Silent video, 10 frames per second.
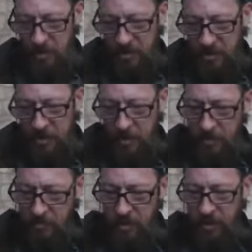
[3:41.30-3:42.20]
so the,
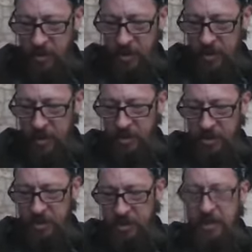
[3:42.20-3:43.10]
the, the lid
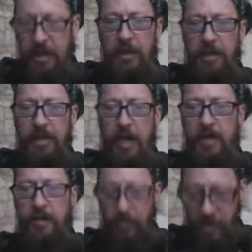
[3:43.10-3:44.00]
doesn't seal it
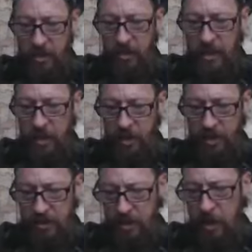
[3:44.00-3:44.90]
tight to where you can lay it on
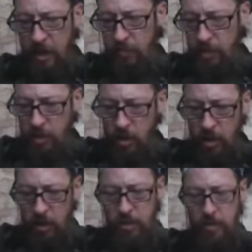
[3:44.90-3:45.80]
its side. But
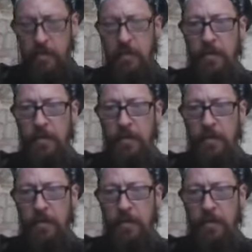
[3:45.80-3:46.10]
look,